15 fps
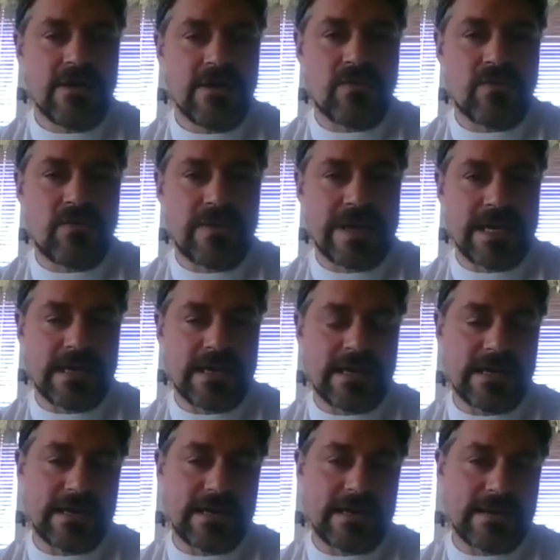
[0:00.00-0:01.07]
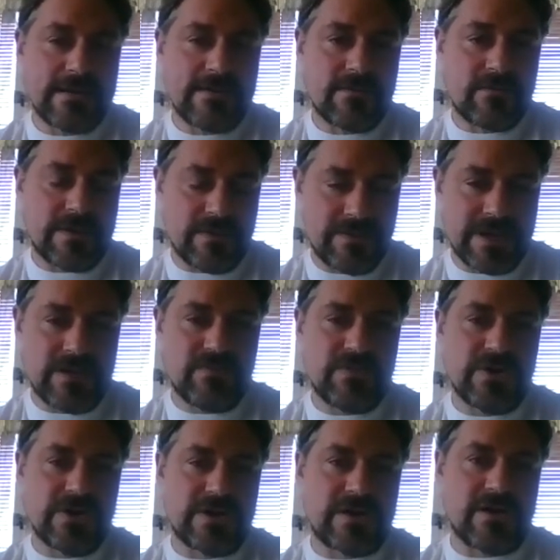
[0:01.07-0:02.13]
We will
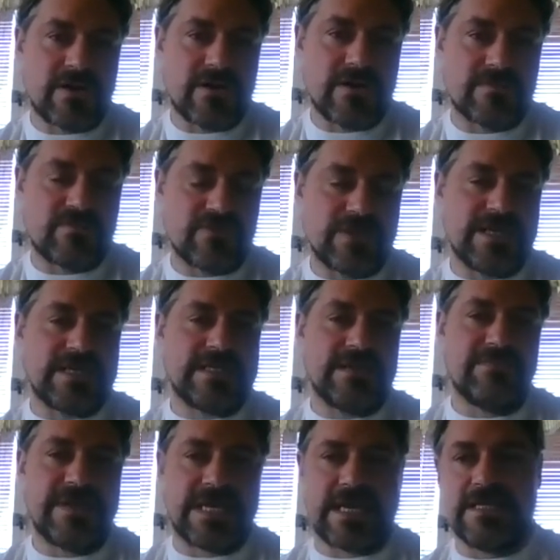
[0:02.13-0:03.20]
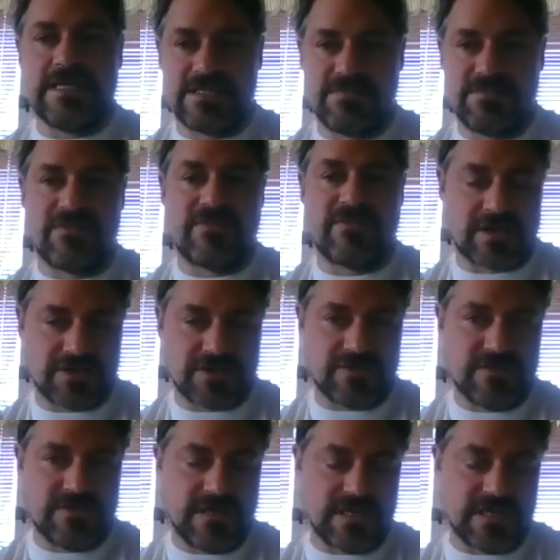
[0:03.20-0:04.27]
work on predicting mechanism of
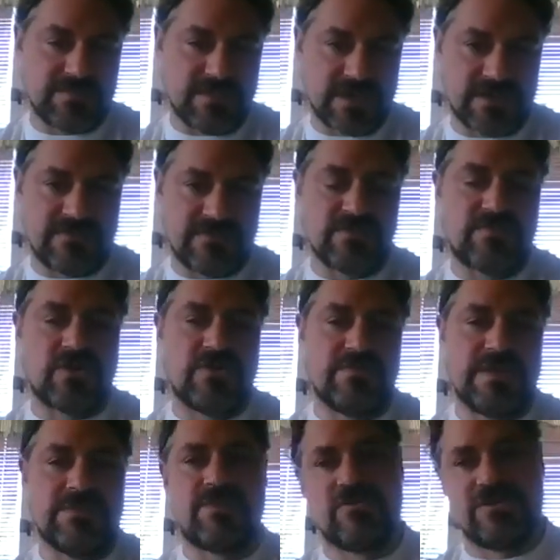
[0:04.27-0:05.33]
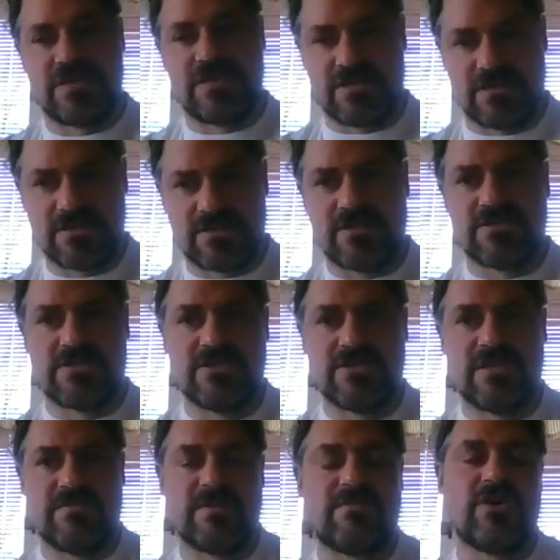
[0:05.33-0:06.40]
action as part of the Premier project, not
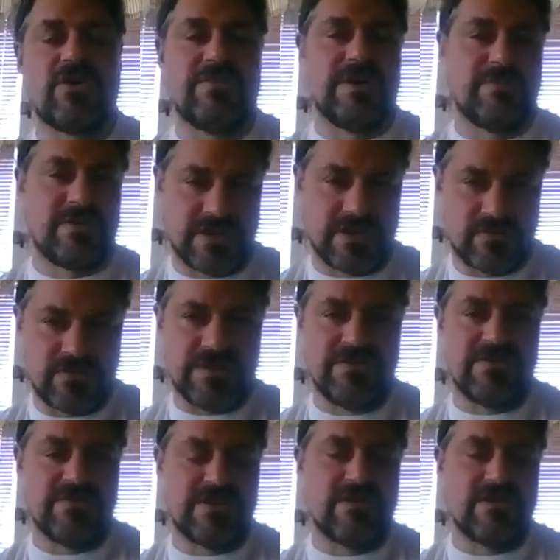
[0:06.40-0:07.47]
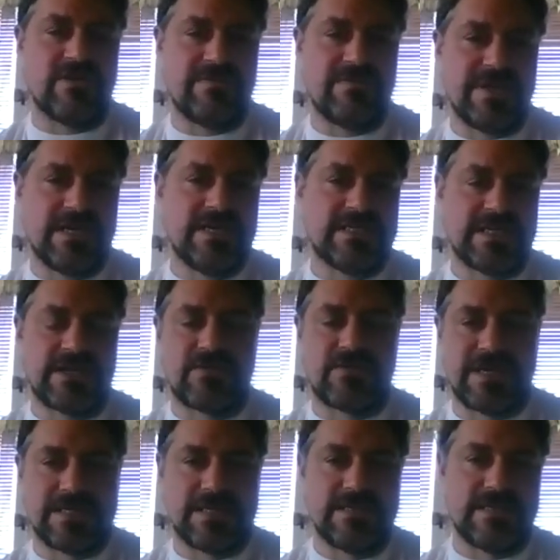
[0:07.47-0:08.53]
suddenly Premier, but that will be
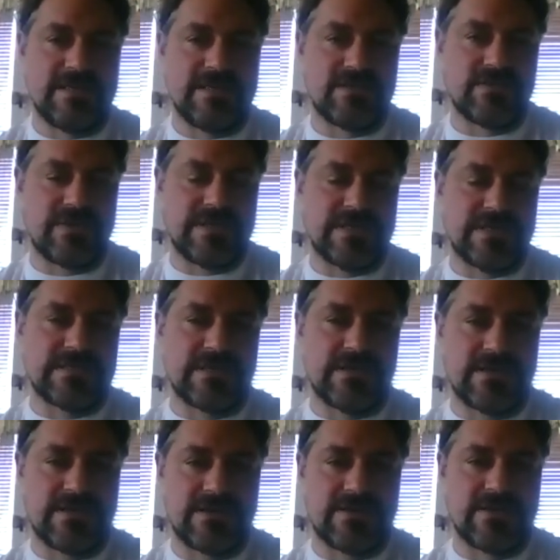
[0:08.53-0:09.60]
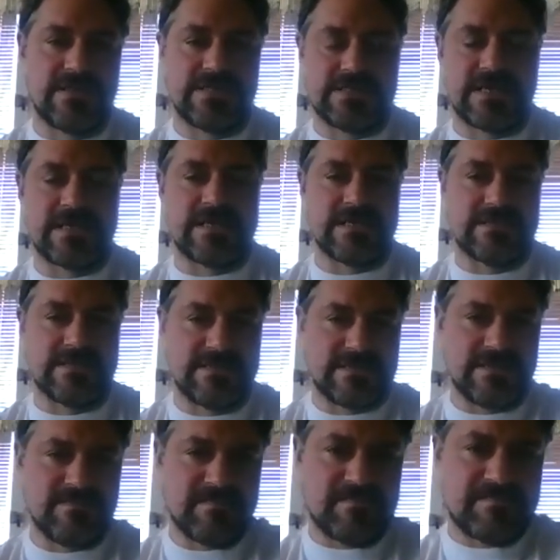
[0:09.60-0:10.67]
integrated into this data
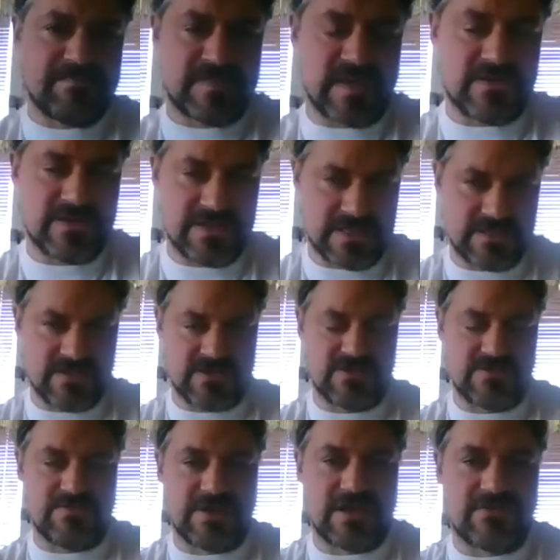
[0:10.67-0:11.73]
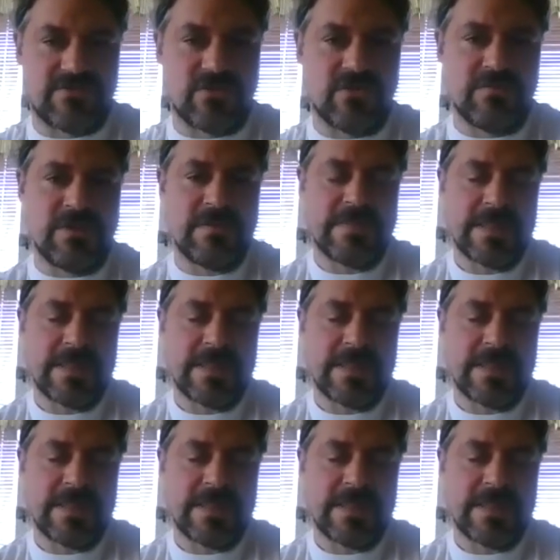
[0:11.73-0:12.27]
system or this platform.